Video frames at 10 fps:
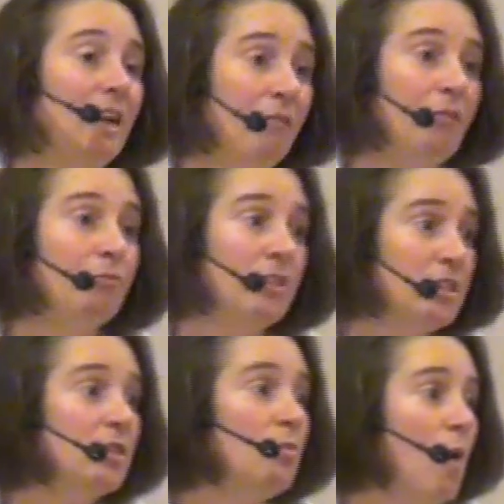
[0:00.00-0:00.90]
If the
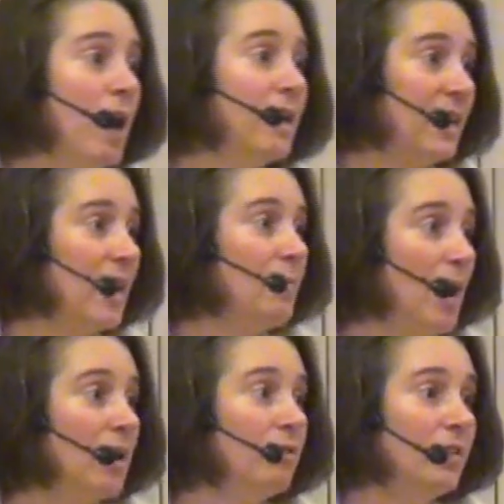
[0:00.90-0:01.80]
reason why it came
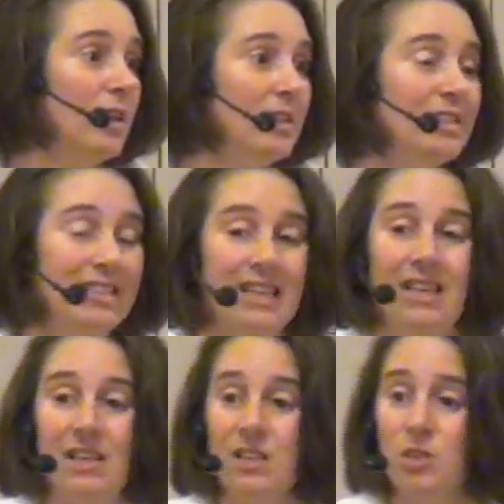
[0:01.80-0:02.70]
out of
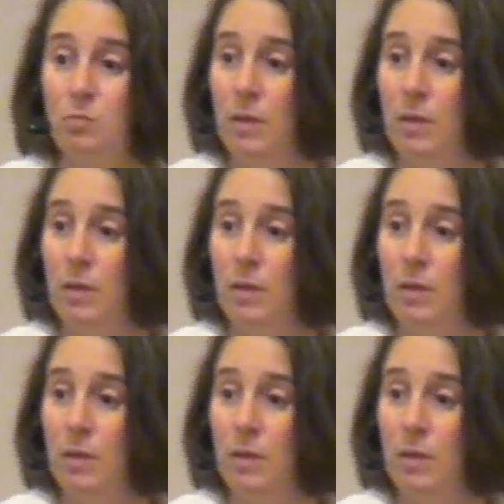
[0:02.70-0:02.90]
latency is